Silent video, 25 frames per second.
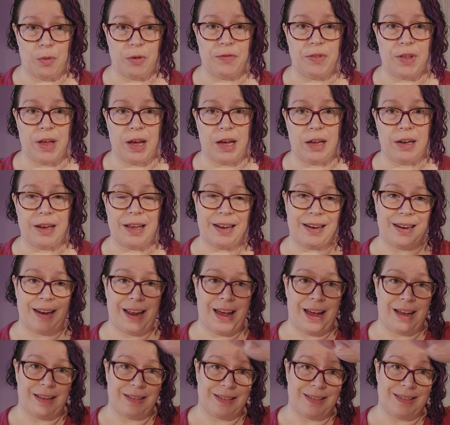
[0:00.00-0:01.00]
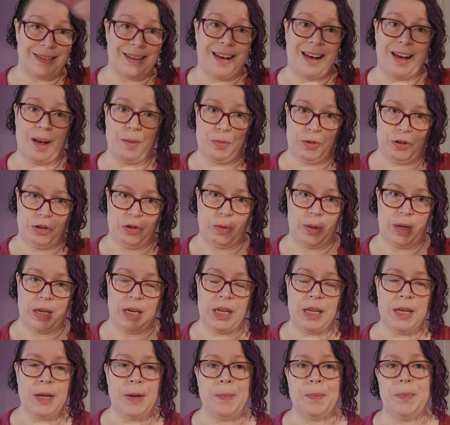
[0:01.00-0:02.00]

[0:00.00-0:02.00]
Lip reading: of that, and it has a top to it.